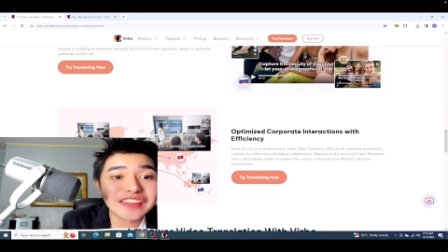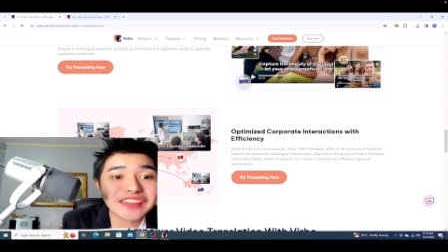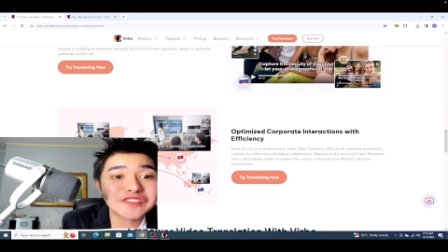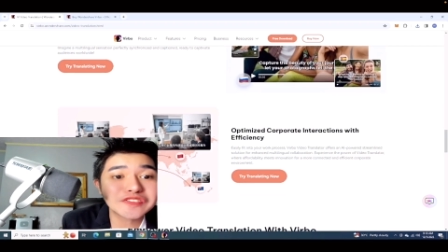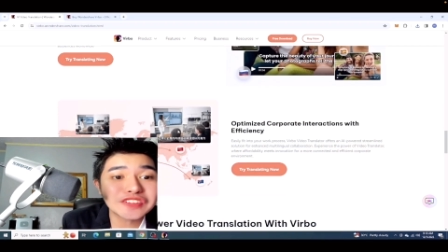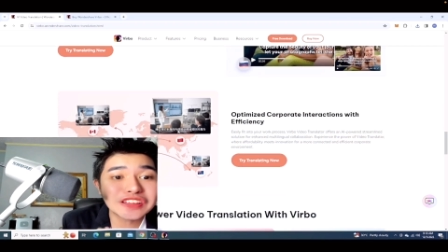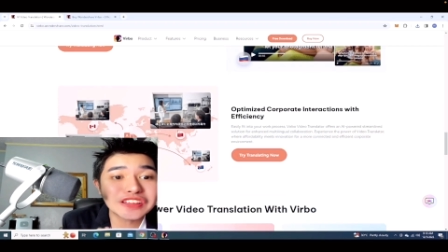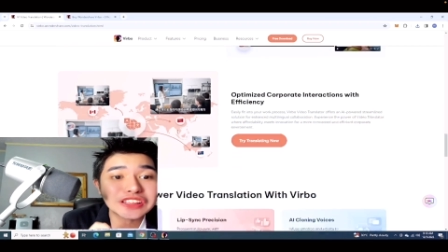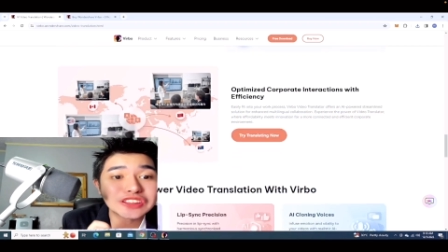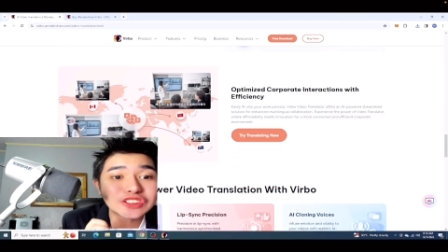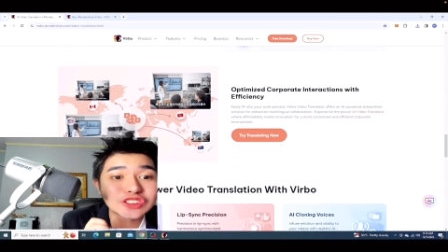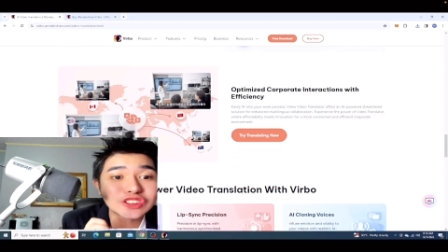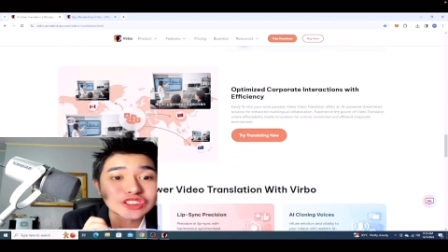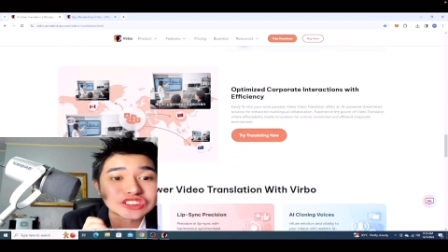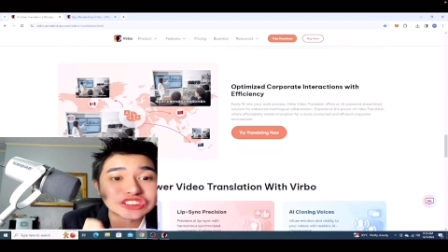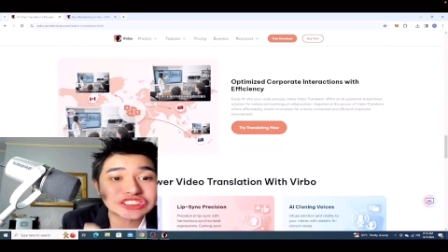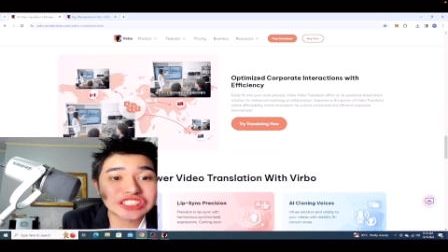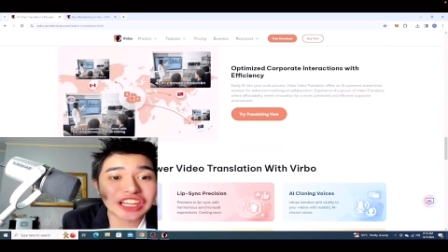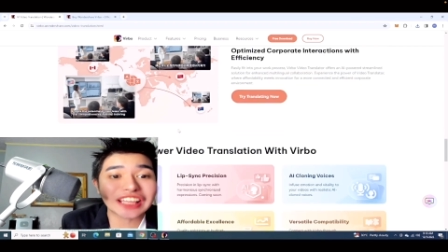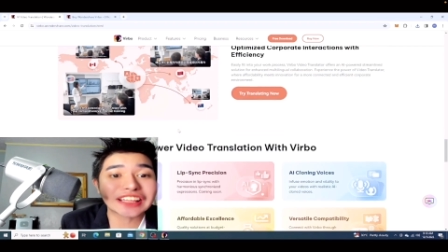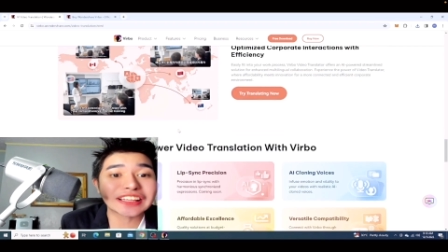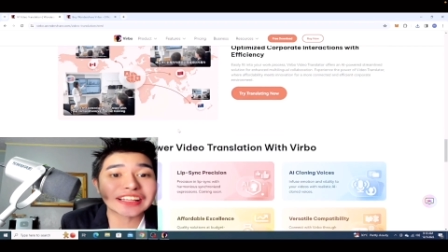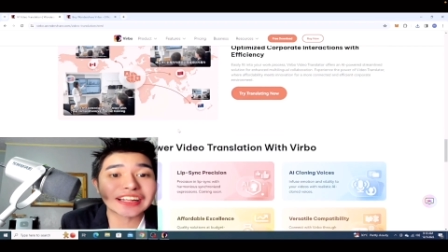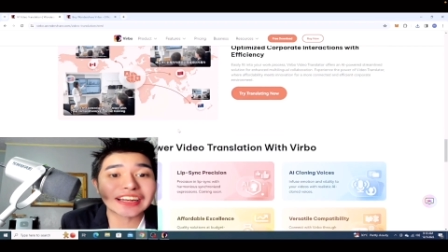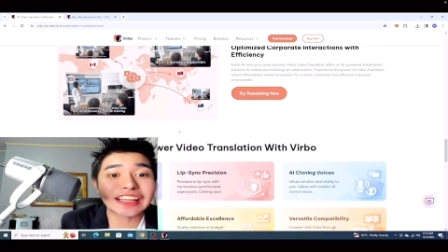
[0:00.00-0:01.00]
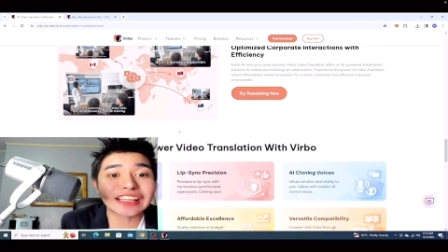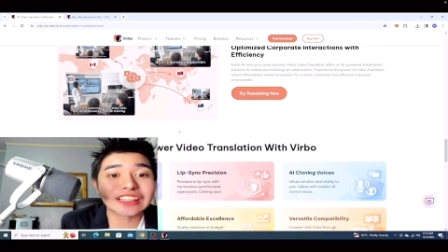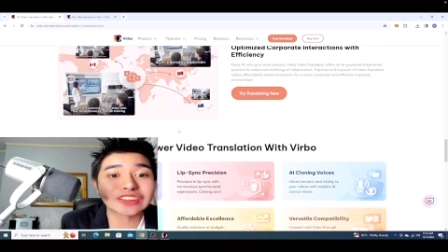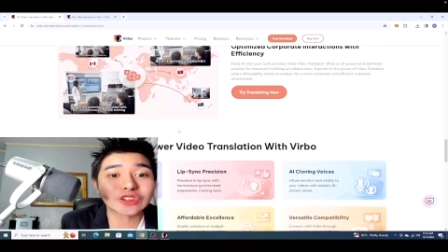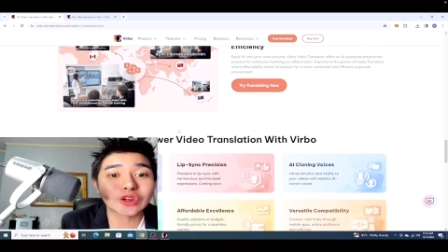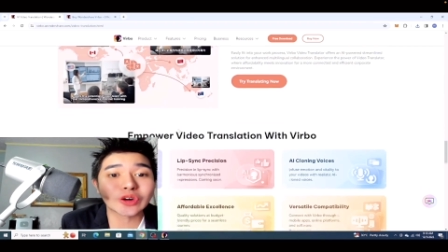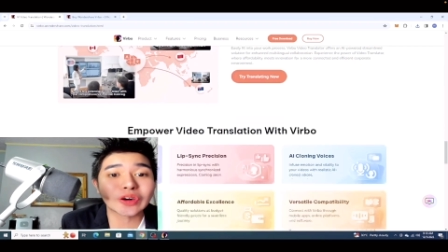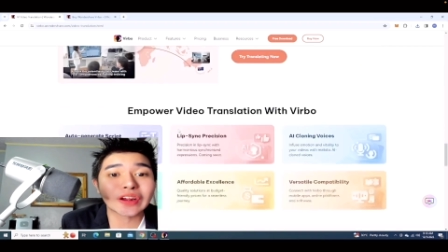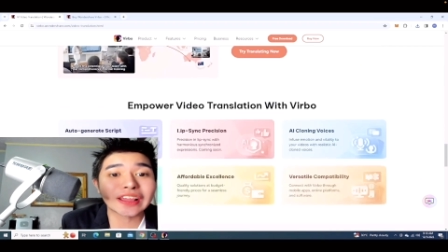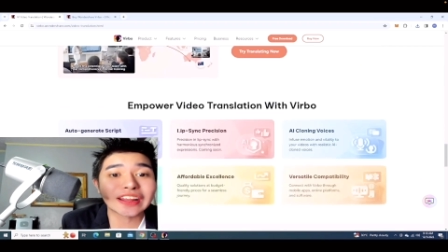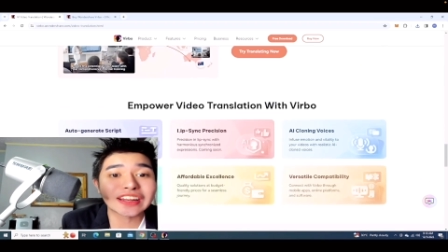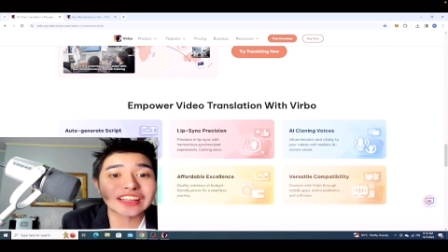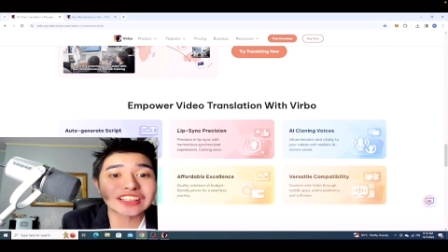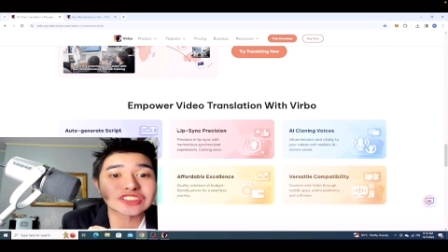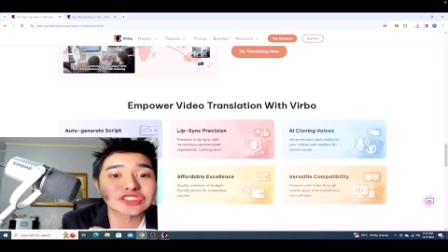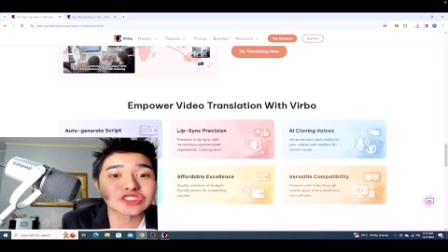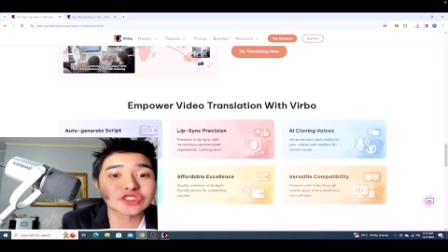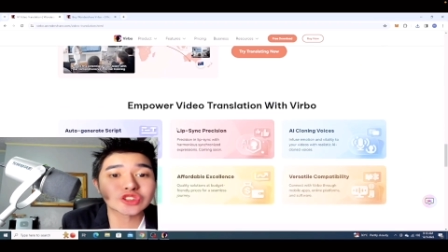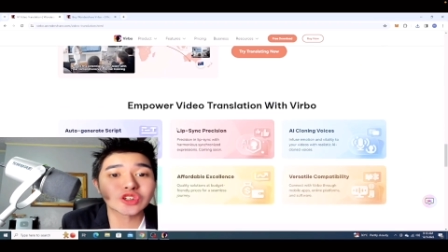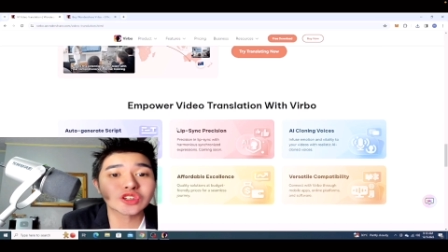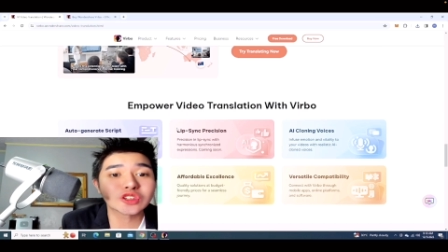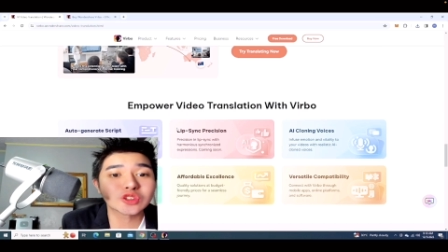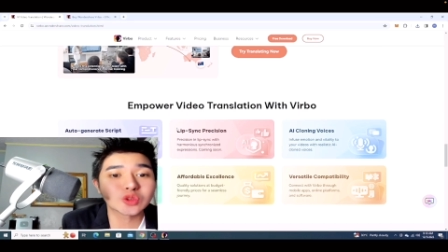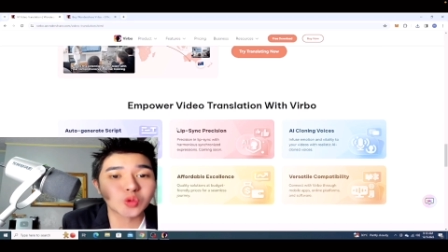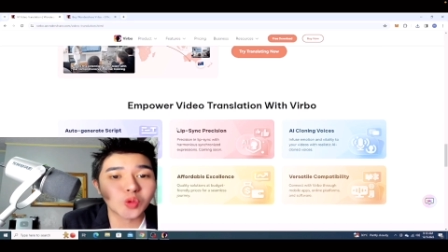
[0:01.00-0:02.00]
video generator and it's
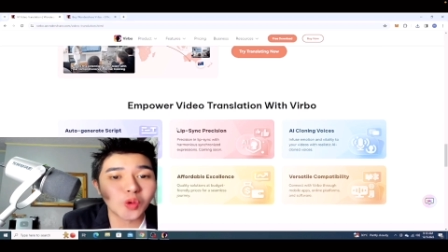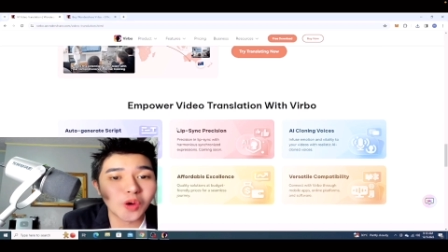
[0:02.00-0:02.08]
called